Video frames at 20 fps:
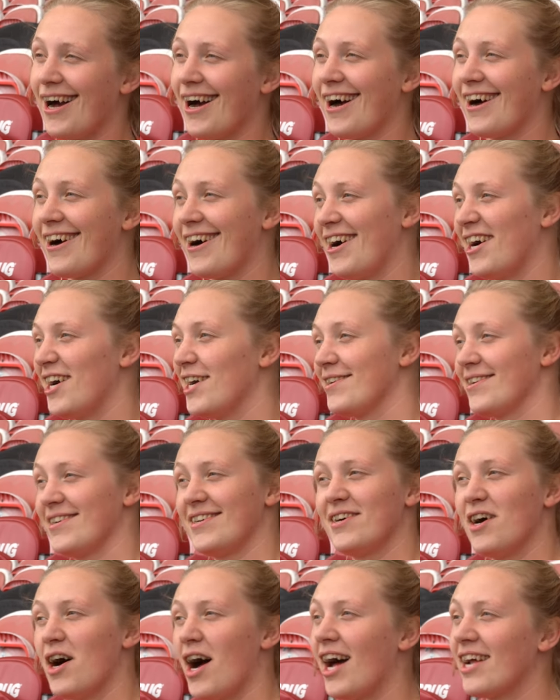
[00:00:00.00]

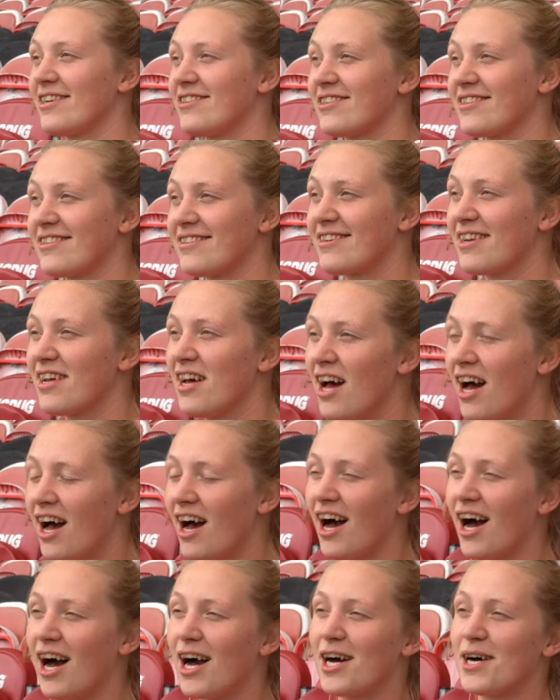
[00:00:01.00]
I just
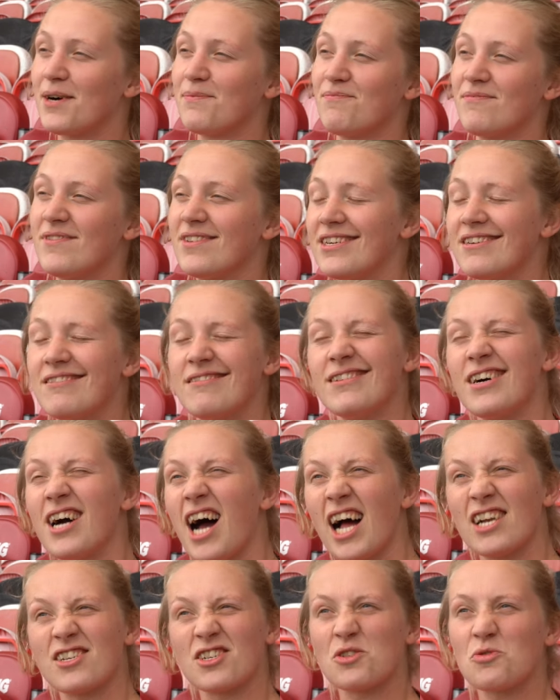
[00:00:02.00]

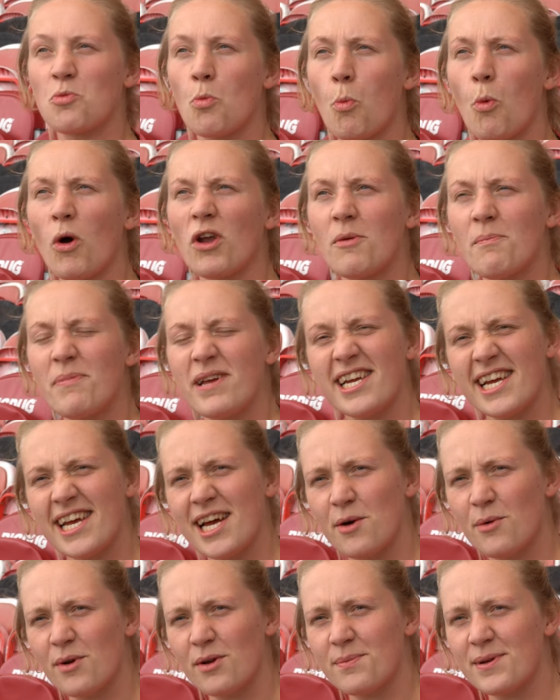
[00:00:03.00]
want to be
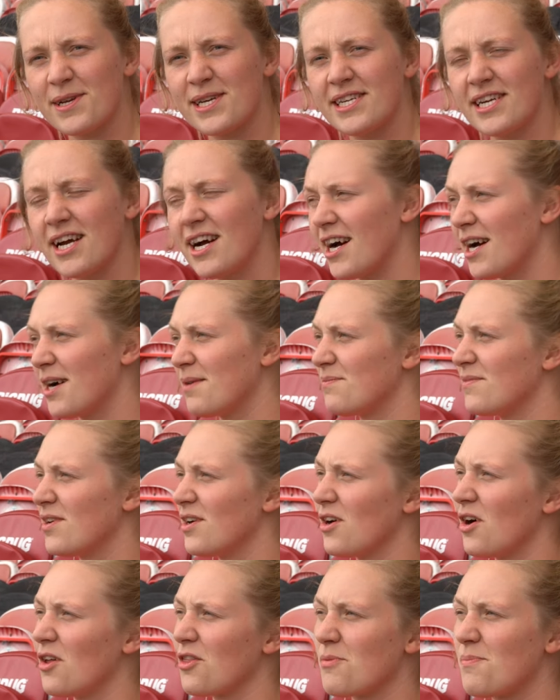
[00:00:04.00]
here, want to be
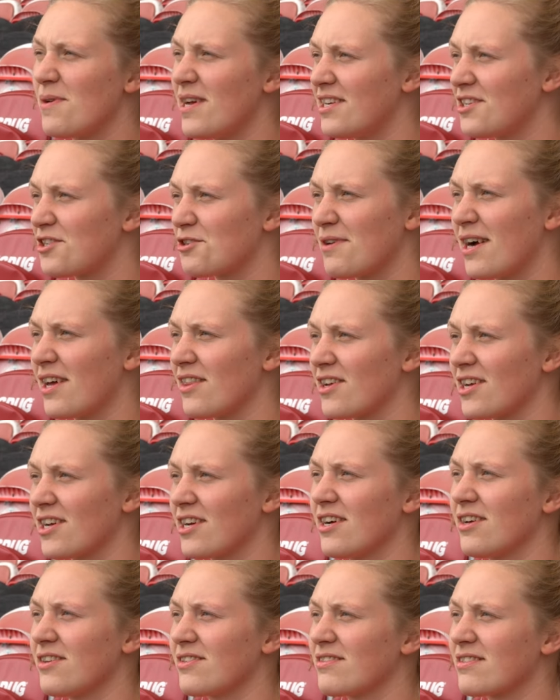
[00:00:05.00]
on the pitch around the
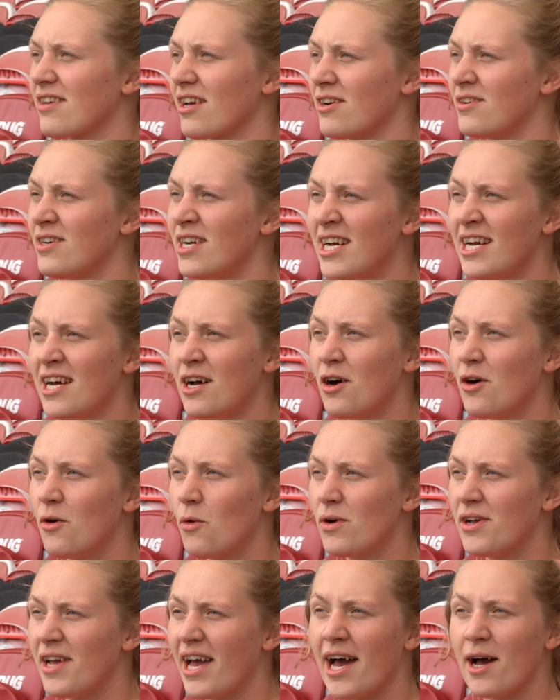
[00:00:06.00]
girls. So,
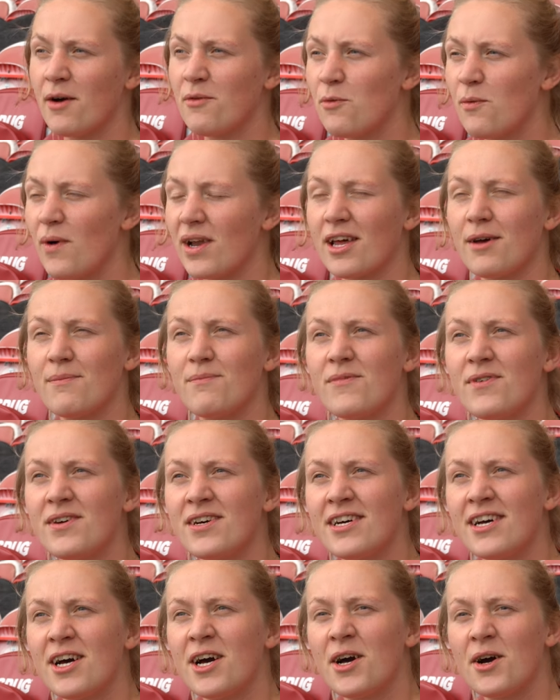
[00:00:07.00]
yeah, when
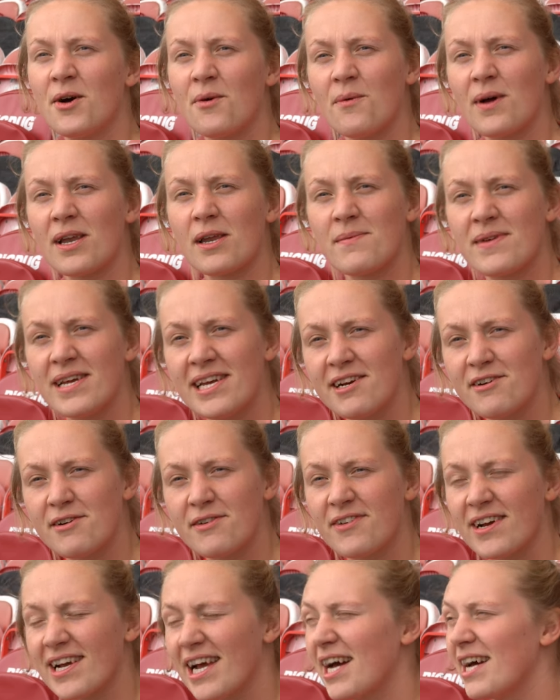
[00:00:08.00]
I'm here,
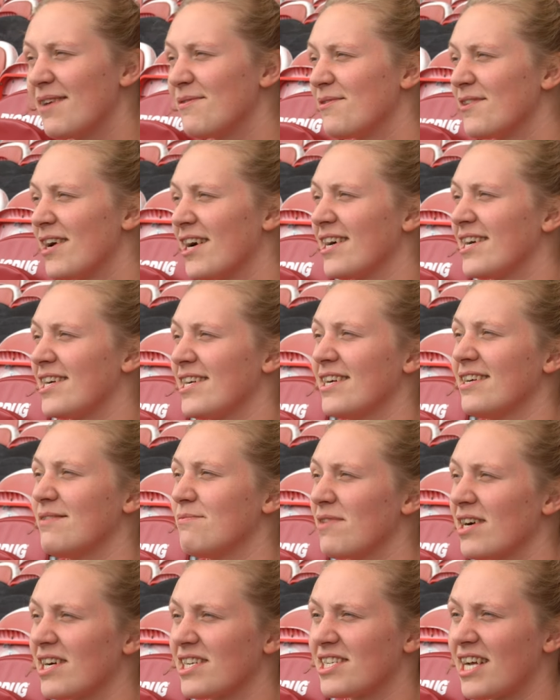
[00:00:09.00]
if I get
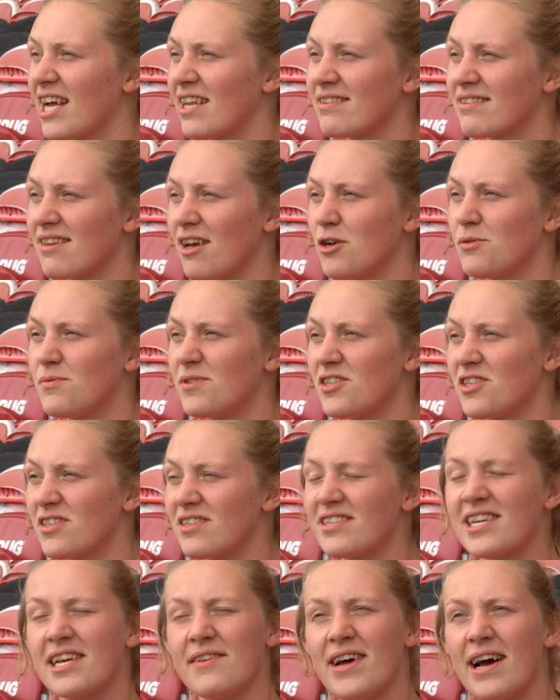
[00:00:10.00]
my chance, I hope to
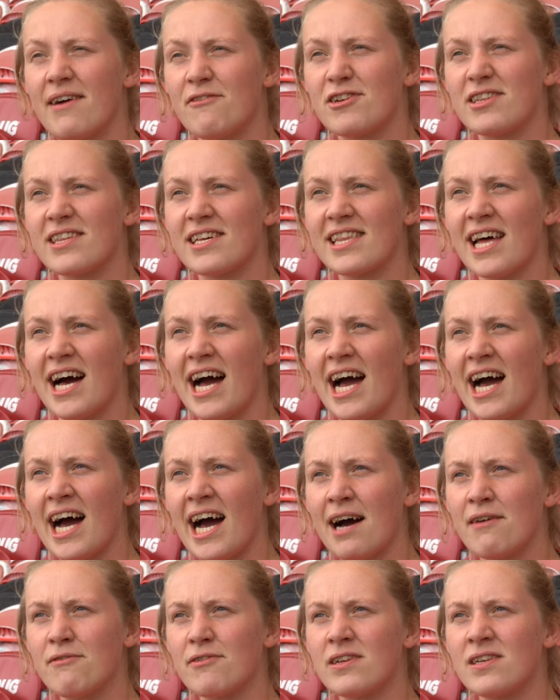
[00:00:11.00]
just give it everything that I
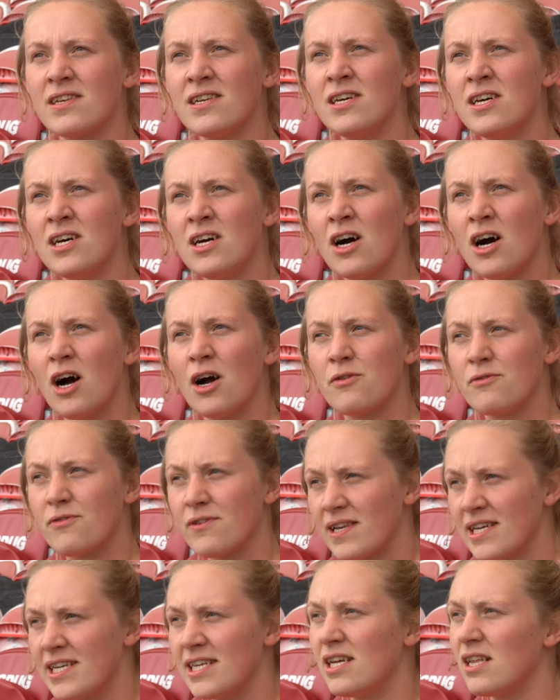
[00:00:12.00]
have and
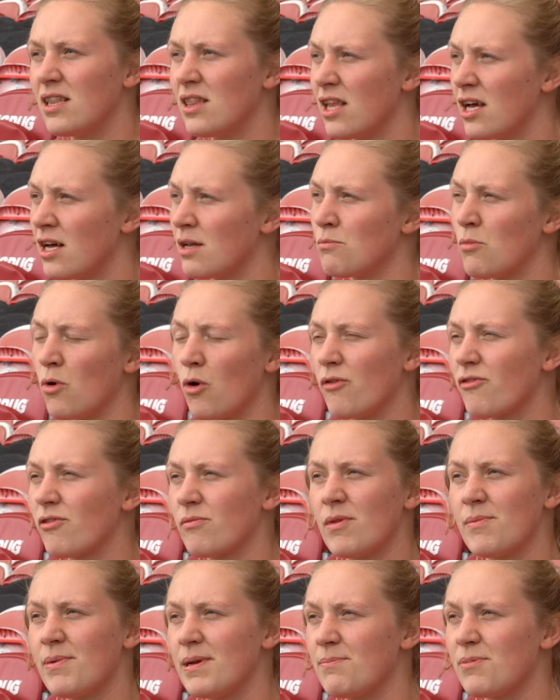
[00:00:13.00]
hopefully learn more
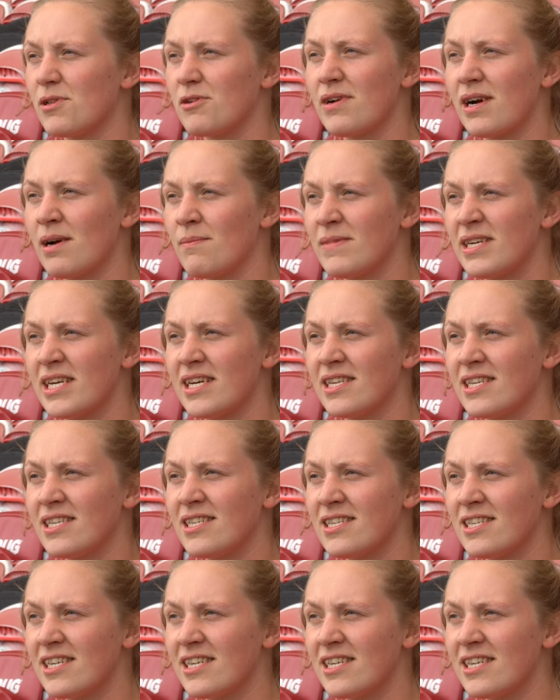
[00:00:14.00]
from the people around me and